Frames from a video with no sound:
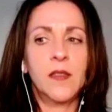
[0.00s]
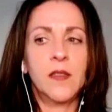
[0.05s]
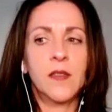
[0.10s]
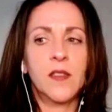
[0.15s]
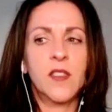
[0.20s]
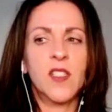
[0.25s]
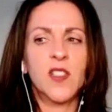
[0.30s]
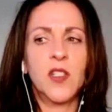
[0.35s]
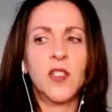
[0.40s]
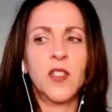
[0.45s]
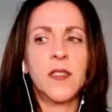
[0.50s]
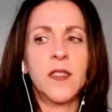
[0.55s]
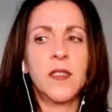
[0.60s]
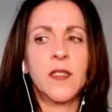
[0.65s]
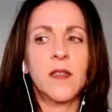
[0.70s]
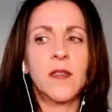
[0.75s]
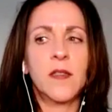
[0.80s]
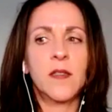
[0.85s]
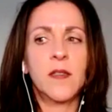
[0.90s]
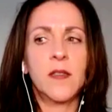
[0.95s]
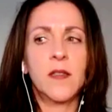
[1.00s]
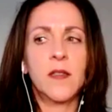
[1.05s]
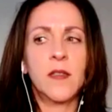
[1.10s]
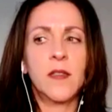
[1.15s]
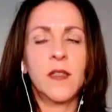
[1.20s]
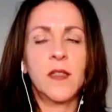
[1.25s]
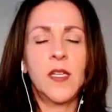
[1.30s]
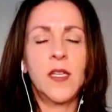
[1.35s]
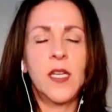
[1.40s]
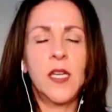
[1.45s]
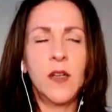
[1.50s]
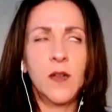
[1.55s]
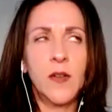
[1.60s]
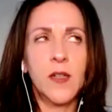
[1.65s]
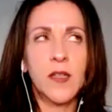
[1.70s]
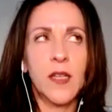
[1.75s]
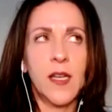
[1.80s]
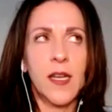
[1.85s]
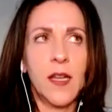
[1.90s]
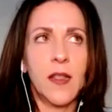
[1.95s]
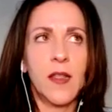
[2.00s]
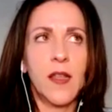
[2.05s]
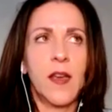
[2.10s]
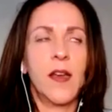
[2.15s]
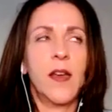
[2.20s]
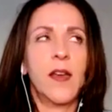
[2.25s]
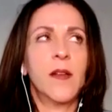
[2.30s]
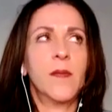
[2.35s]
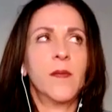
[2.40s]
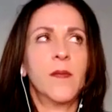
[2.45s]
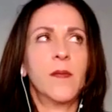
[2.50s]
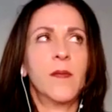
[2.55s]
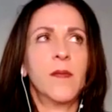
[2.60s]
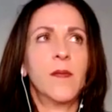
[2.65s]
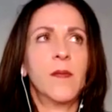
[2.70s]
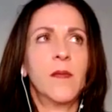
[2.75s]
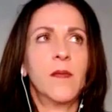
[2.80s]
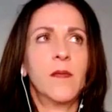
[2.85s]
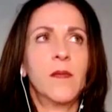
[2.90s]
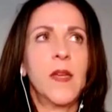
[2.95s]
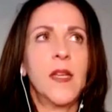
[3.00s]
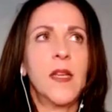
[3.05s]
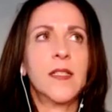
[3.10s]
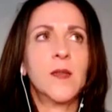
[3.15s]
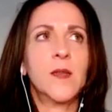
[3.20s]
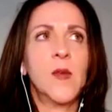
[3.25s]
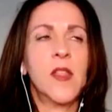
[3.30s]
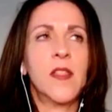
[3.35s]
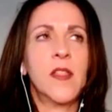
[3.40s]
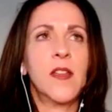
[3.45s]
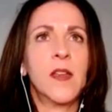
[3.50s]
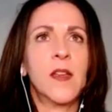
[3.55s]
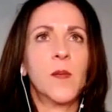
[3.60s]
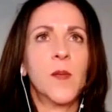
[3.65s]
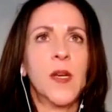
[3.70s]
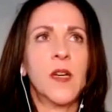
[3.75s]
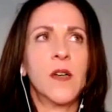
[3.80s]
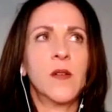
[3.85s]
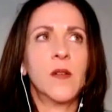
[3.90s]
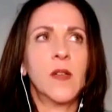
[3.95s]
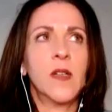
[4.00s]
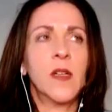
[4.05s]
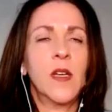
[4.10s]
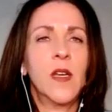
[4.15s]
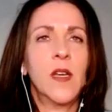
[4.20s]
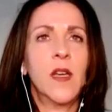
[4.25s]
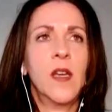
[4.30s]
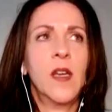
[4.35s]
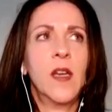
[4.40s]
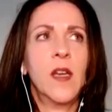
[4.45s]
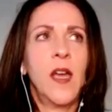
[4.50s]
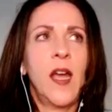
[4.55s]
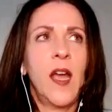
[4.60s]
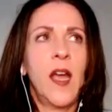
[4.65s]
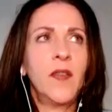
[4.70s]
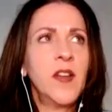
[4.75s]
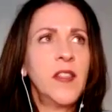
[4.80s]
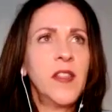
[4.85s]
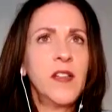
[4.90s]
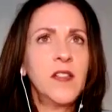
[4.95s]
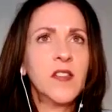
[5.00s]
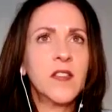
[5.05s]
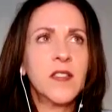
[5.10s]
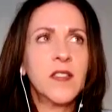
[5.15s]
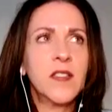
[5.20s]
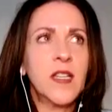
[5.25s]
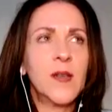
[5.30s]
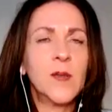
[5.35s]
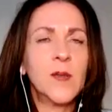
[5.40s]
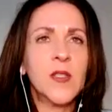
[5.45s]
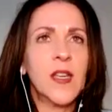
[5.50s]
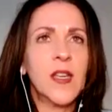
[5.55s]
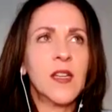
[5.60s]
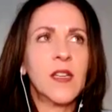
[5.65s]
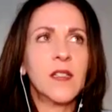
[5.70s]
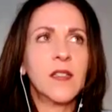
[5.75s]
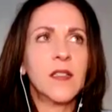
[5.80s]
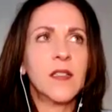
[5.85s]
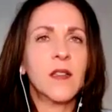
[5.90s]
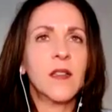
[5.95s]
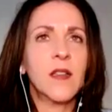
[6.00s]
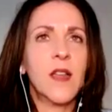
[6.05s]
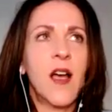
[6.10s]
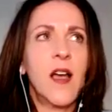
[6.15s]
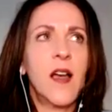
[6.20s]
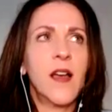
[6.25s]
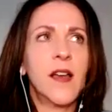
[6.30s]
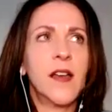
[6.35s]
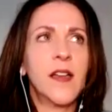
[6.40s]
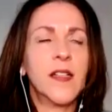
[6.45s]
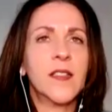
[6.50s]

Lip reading: to just hear it like that makes me think about everything just seems like it's a lie.